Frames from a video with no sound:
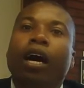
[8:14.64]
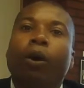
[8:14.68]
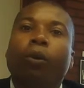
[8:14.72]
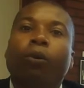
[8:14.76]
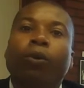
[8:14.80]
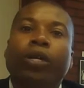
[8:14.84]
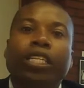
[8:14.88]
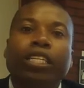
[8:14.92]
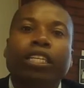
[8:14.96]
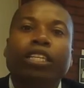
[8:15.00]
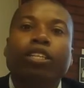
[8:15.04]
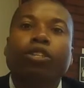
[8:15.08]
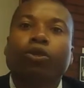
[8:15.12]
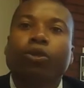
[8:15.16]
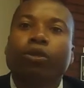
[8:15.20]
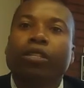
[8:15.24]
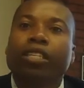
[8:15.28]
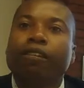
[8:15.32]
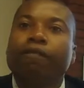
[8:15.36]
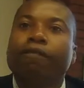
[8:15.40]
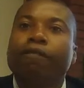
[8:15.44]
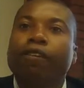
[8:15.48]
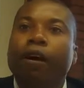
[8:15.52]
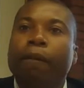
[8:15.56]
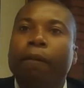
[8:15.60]
we need to
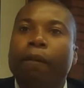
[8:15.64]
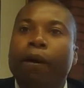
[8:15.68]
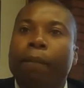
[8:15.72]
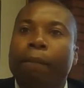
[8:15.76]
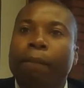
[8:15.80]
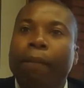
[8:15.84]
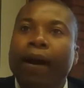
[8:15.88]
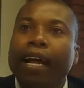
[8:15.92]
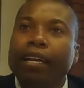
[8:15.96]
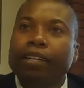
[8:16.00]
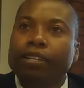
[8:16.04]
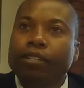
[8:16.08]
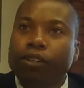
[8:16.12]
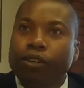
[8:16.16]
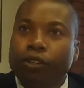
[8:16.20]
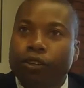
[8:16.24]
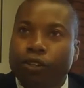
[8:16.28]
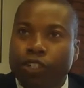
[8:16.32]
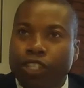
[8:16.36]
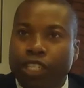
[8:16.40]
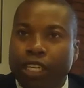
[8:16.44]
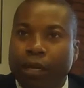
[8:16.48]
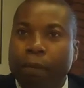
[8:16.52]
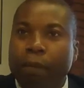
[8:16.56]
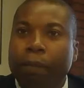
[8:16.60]
develop a
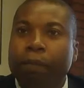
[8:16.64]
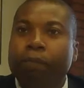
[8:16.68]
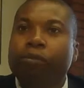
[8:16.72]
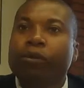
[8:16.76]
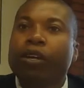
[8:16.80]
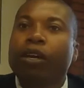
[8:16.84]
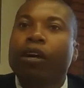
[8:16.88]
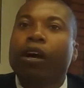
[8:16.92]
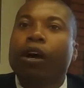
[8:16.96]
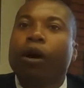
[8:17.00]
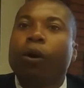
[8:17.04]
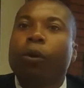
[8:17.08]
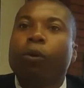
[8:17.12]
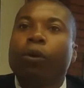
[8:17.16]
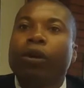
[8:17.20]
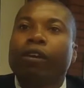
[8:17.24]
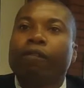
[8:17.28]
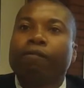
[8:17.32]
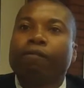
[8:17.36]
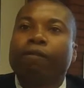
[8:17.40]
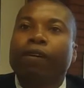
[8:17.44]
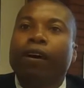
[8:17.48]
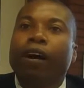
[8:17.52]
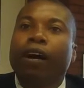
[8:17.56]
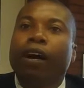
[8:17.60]
partnership
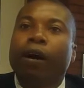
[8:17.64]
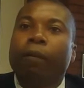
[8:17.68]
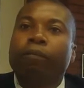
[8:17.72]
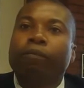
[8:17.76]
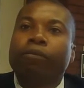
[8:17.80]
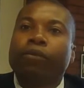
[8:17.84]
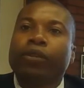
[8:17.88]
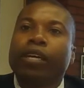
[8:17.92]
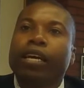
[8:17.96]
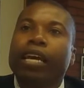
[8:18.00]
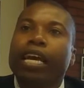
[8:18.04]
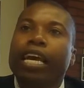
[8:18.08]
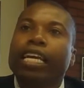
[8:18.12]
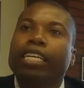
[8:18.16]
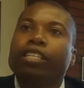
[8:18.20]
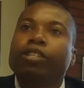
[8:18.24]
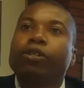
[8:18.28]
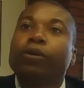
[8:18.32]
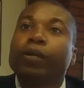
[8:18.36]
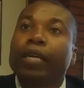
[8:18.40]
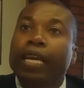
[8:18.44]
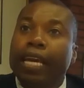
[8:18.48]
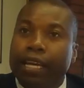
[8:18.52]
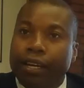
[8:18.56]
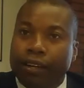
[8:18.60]
with
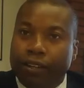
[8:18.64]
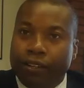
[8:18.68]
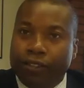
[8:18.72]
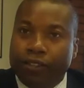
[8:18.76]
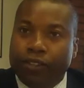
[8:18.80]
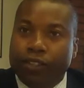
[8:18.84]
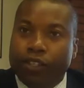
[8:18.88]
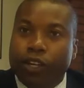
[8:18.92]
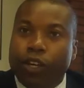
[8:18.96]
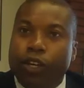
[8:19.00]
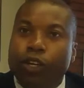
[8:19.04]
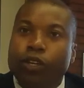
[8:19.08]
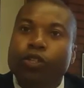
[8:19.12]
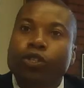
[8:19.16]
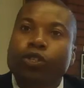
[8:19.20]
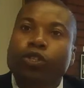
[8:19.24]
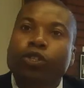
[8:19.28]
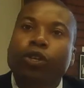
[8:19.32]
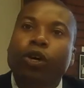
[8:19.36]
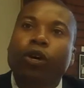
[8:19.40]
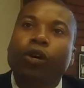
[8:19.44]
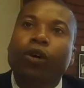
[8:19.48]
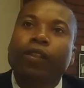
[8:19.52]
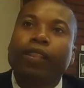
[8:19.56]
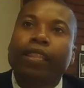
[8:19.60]
educators
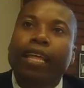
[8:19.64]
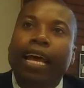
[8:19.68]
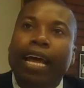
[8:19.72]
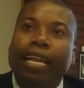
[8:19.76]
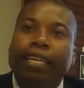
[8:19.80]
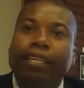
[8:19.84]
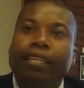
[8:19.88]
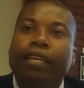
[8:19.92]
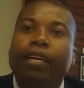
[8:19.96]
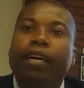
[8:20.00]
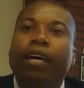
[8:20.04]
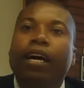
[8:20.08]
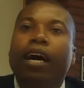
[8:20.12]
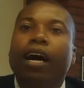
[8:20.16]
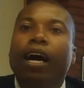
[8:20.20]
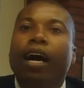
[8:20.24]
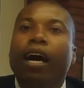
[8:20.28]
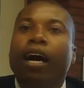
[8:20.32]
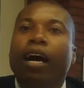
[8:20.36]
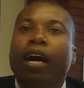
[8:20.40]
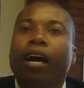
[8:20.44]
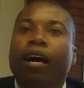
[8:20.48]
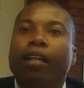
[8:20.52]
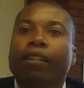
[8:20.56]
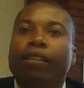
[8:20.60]
so that
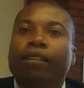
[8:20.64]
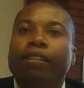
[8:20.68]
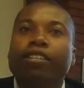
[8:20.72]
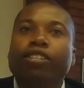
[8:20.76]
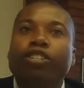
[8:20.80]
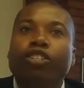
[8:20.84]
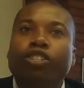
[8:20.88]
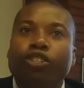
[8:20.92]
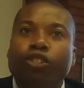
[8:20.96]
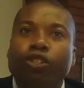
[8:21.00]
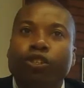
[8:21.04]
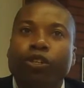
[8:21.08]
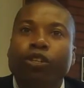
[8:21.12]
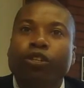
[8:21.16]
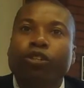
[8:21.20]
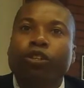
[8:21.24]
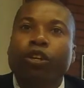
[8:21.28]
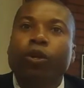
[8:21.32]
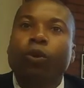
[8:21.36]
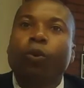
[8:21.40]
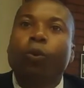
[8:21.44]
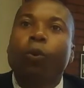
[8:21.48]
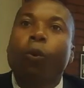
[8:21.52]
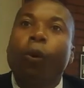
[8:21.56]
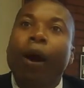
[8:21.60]
these
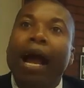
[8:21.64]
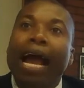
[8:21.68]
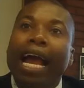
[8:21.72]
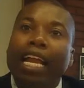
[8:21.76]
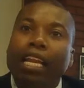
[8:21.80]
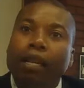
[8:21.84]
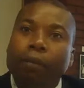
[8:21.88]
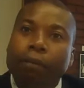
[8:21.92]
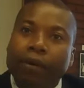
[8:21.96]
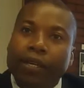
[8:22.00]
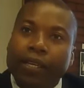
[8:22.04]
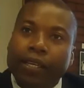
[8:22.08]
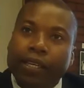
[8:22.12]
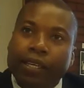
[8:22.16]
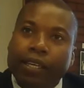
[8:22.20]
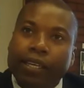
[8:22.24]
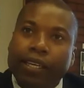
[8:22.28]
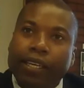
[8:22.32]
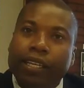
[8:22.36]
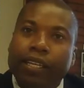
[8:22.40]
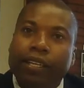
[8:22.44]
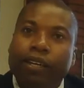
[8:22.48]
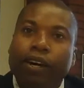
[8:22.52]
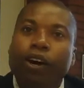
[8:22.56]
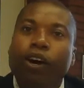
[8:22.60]
children, while being
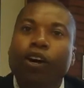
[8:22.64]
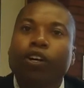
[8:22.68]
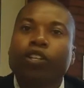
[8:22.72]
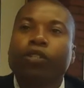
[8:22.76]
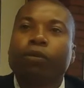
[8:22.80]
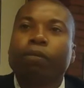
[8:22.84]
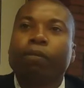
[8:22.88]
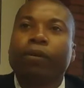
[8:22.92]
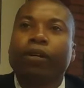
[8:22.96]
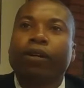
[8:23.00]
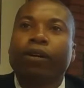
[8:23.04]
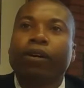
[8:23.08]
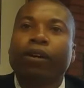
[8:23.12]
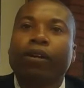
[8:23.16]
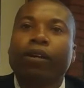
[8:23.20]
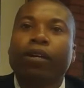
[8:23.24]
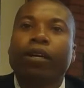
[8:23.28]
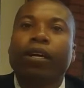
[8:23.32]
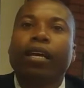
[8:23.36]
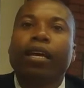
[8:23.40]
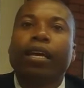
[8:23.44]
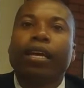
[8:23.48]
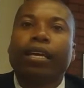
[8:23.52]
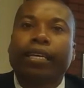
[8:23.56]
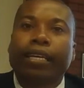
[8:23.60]
in hospital,
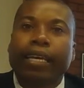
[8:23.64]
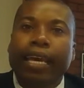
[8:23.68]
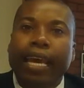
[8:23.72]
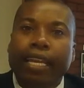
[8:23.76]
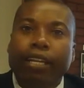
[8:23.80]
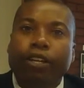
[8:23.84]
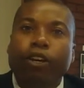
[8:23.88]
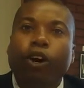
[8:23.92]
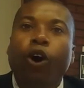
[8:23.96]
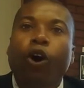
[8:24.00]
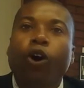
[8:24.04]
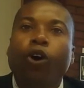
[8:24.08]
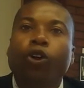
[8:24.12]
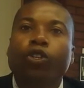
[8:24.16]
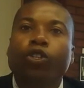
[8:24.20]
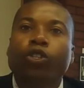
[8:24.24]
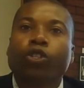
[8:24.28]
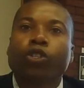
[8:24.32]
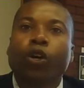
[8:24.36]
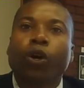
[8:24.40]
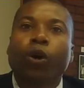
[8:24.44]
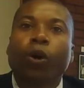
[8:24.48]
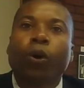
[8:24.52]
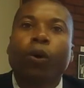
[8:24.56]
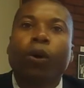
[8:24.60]
can
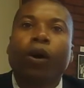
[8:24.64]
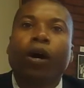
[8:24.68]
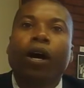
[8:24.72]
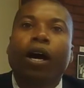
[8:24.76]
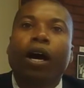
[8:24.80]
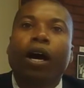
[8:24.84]
also